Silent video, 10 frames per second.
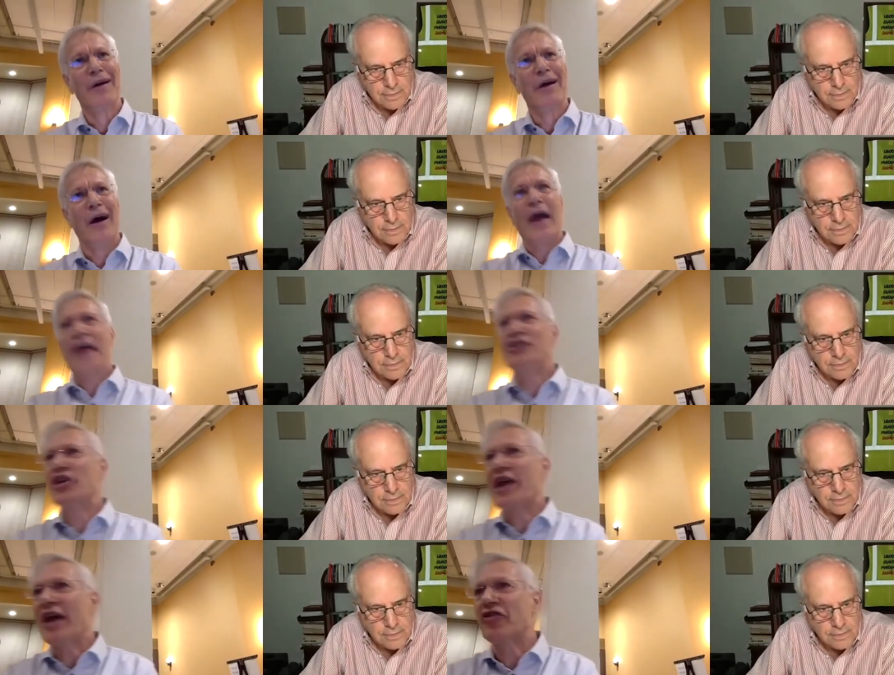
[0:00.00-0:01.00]
Speaker 1: uh,
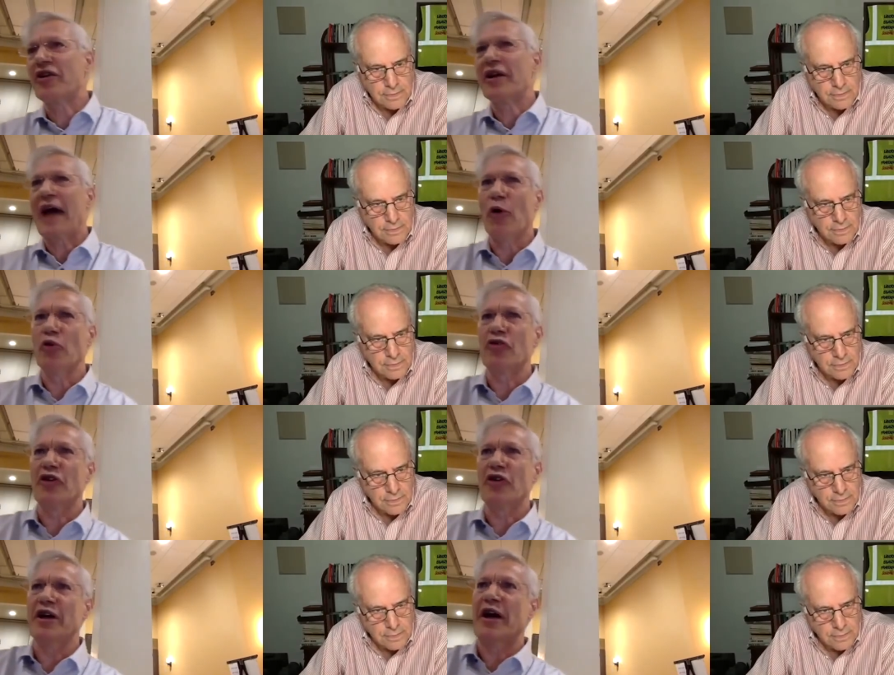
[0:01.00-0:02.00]
education,
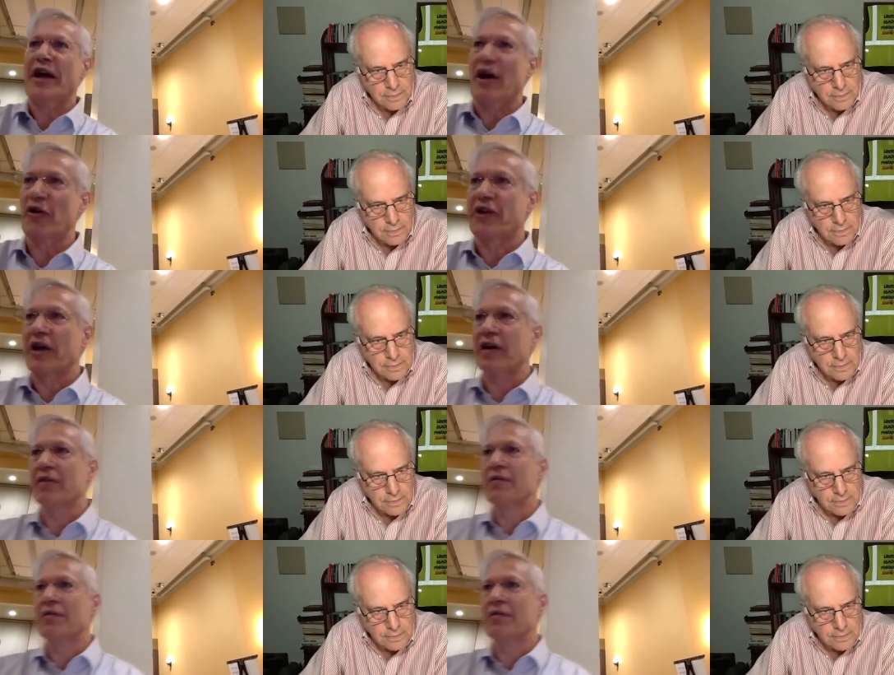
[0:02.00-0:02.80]
housing, and healthcare.